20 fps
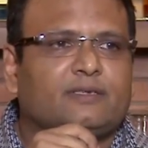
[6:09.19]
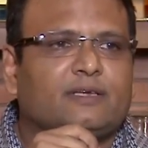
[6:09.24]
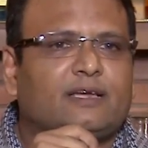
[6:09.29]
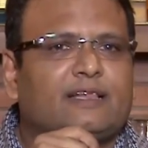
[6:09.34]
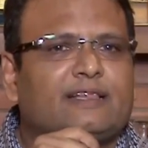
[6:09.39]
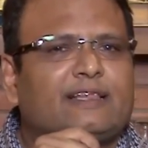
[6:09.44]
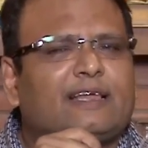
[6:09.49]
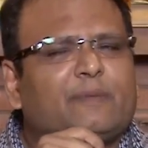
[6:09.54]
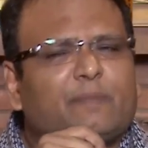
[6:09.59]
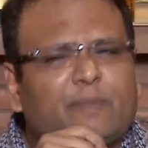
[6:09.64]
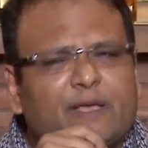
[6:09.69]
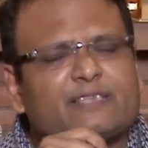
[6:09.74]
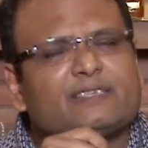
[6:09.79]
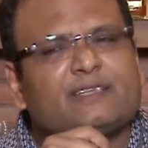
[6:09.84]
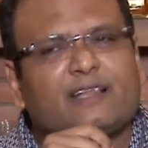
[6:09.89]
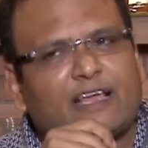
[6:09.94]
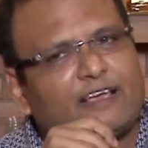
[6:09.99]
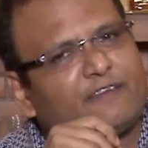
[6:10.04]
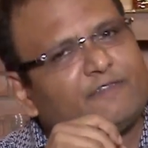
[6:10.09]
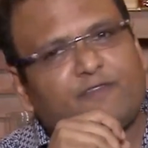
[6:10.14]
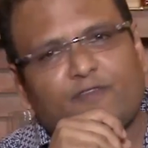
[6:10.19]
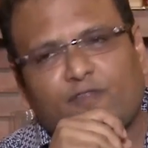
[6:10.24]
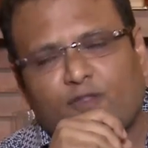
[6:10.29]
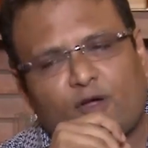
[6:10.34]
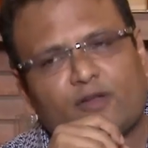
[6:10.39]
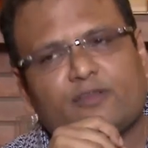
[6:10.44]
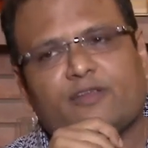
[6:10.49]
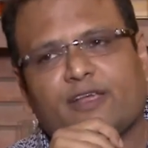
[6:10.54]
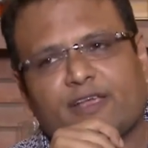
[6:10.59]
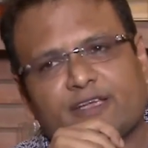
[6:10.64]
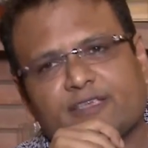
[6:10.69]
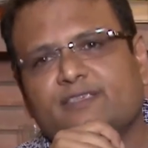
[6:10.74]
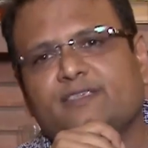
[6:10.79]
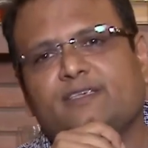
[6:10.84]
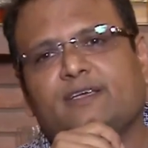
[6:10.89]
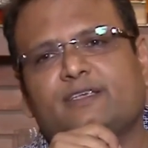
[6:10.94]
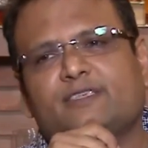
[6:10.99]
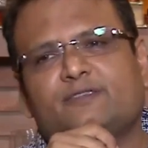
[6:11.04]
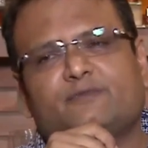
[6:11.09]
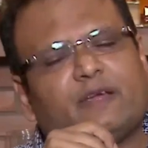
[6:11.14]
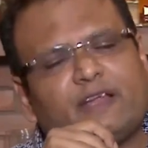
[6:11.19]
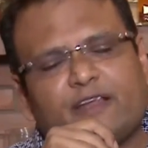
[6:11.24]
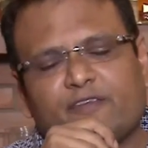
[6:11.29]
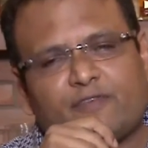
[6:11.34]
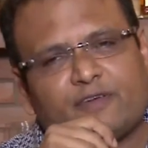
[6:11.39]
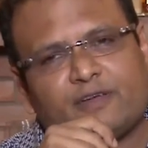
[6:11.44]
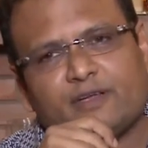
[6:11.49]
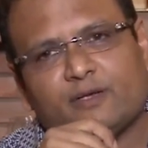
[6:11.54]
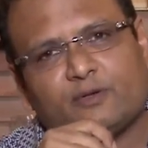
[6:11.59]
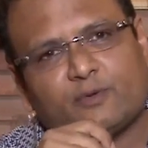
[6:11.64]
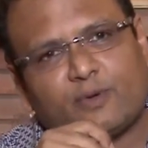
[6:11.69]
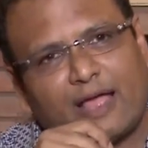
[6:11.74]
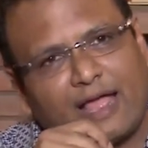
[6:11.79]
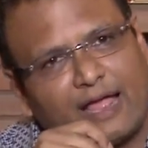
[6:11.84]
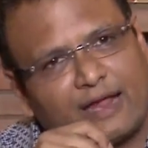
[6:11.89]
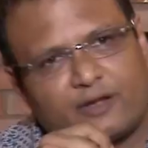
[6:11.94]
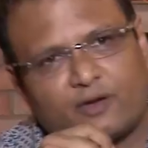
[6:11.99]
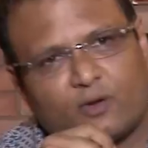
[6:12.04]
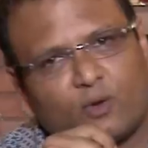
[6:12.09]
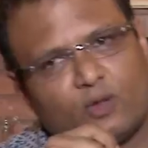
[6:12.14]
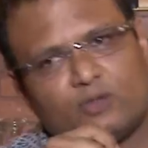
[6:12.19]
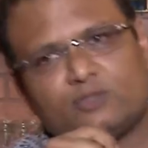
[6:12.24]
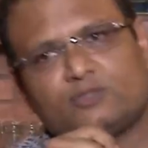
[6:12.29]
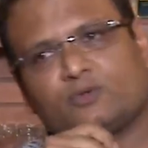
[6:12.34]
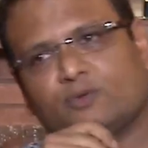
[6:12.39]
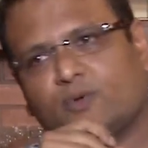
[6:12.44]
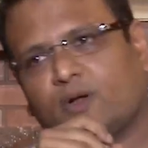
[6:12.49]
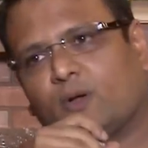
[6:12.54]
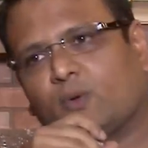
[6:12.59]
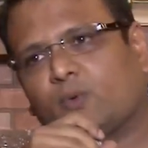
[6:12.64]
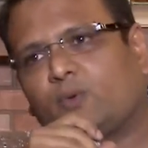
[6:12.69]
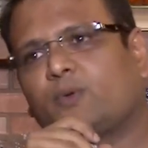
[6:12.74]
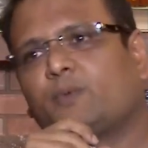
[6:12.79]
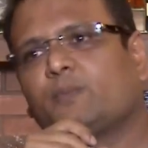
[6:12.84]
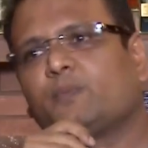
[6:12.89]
And that makes life a lot easier. It's very difficult to act all throughout.